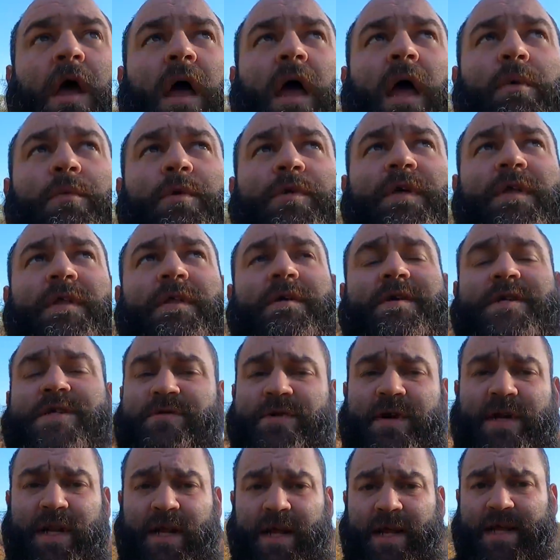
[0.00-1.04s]
And within those
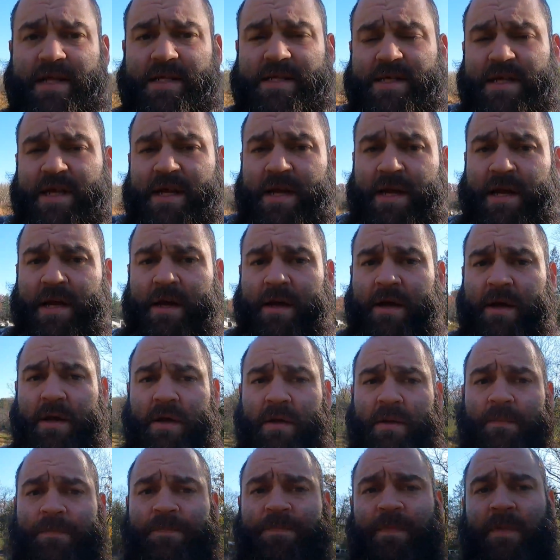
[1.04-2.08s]
3 days,
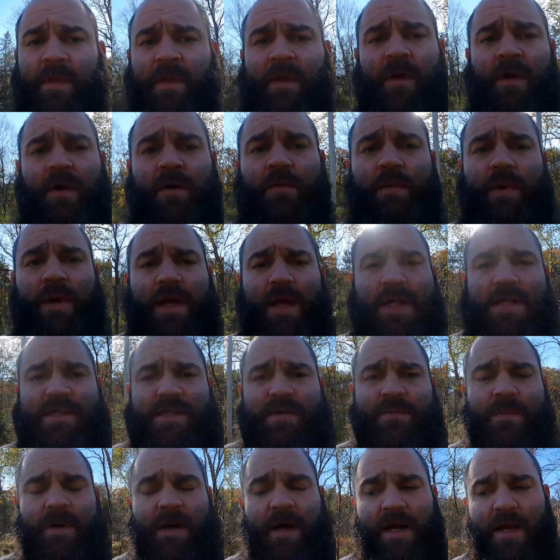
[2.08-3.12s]
we got
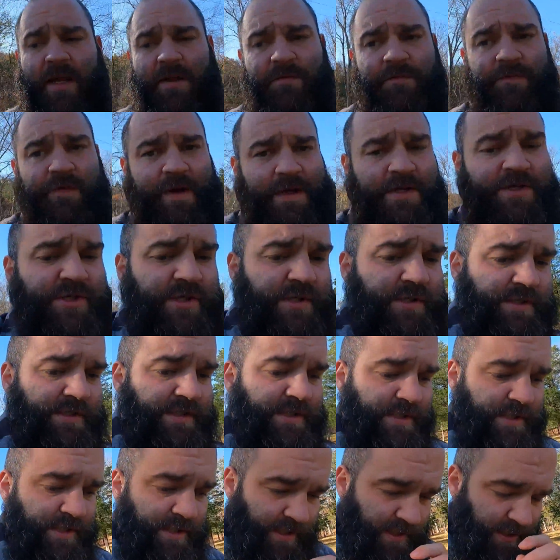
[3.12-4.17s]
some eye
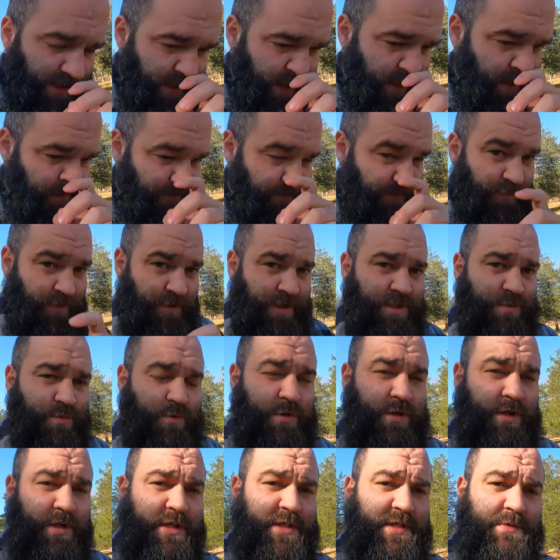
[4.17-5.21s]
infections. First
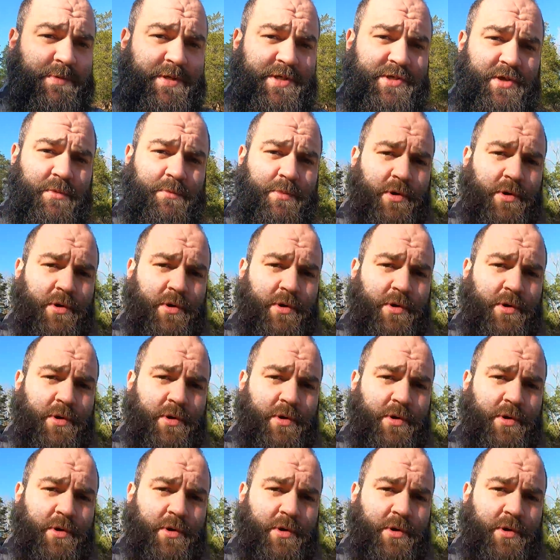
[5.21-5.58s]
was Mr.